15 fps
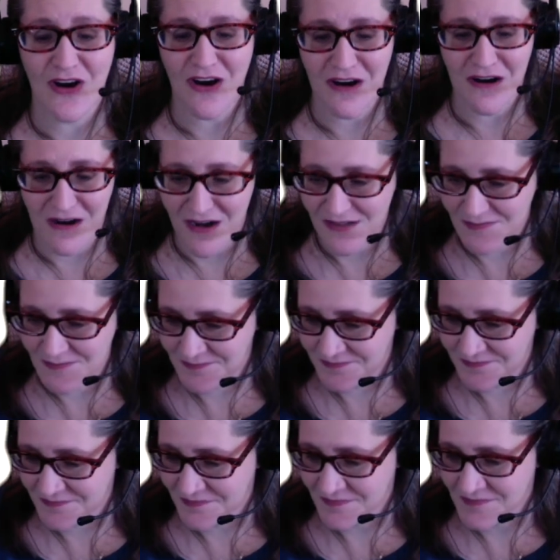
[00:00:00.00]
awe.
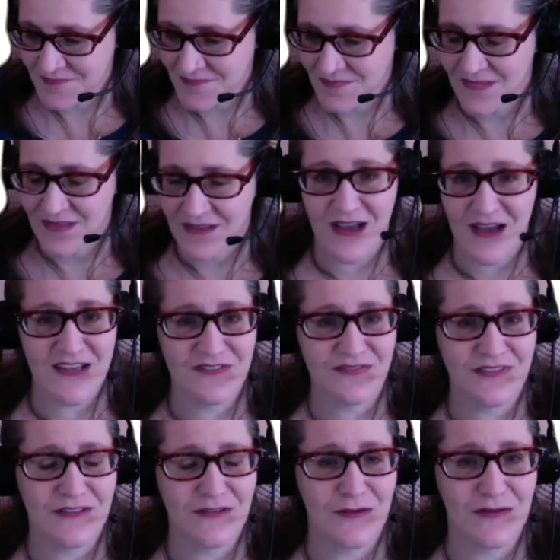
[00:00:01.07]
I
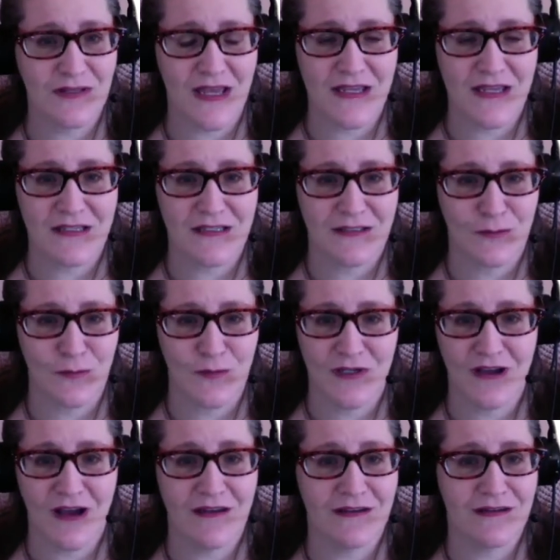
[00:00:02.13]
feel like we
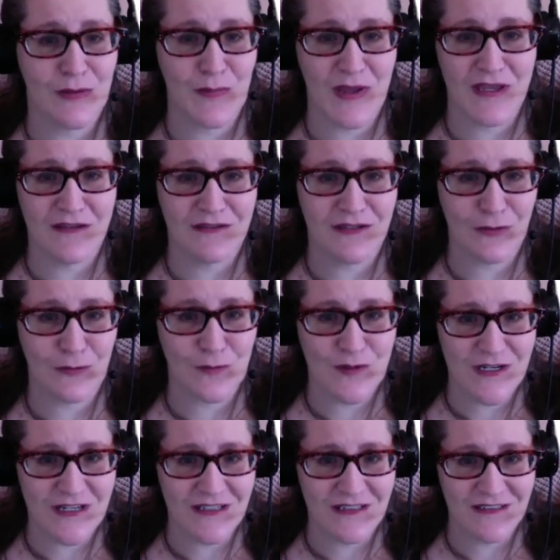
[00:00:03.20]
got an amazing
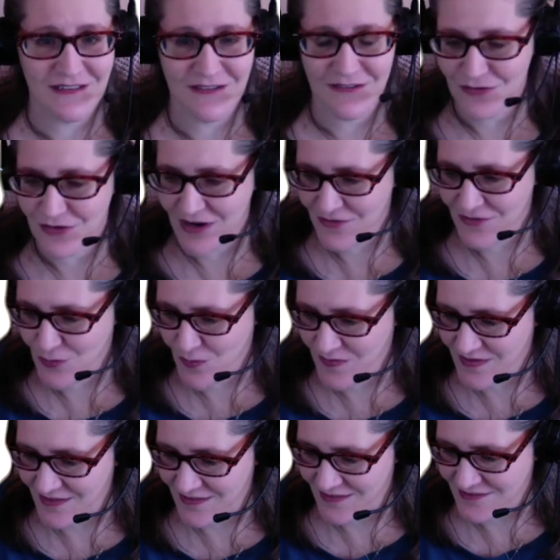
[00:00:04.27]
reading for everyone
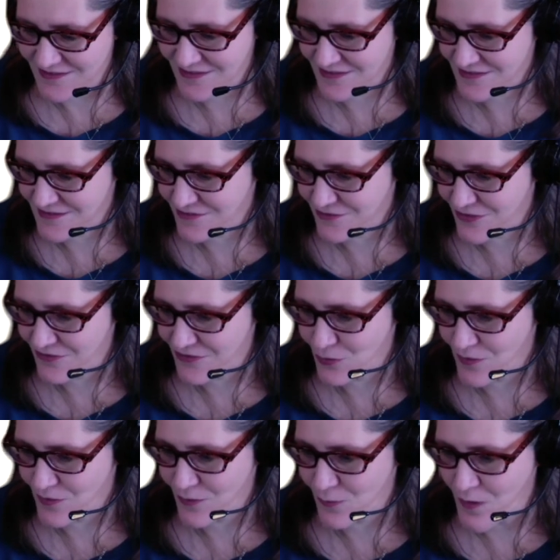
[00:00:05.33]
that listens, for
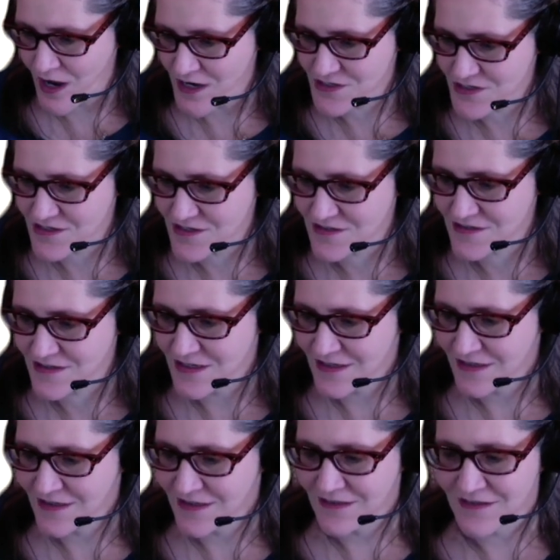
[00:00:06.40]
everyone that watches. I
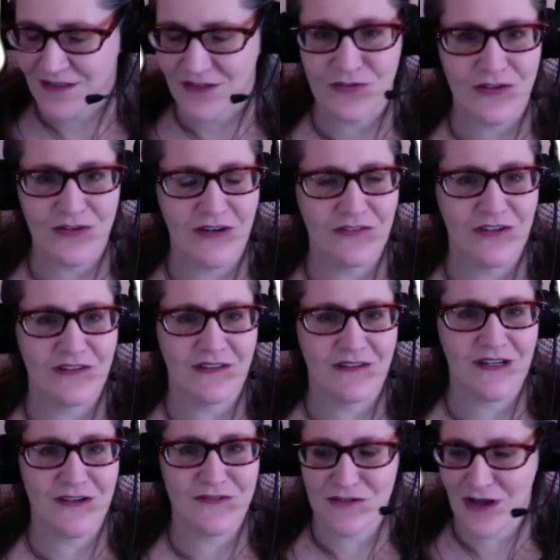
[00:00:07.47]
think for everything
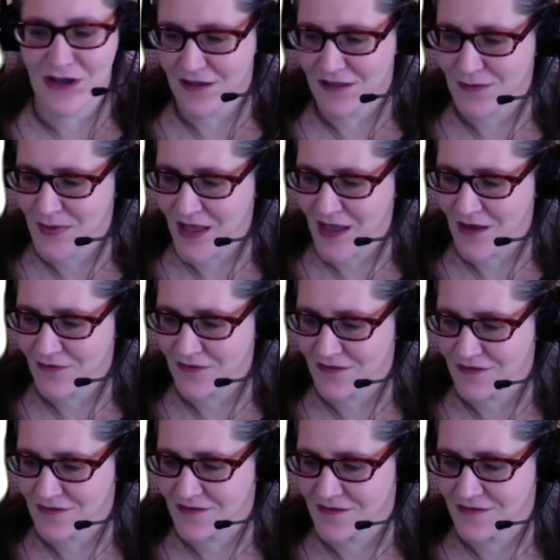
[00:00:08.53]
that I've talked about,
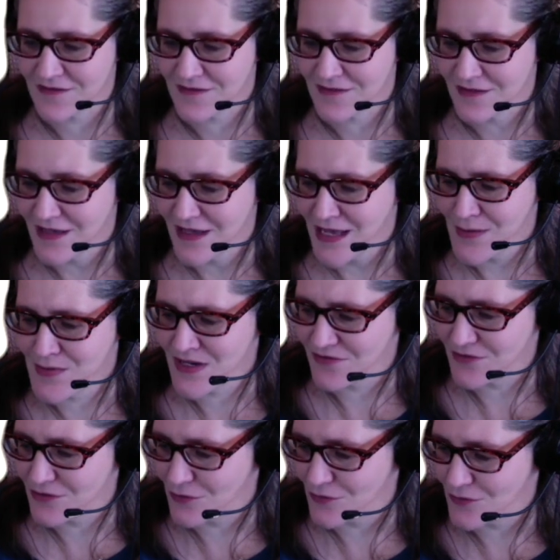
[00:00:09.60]
this is, I'm going to have to do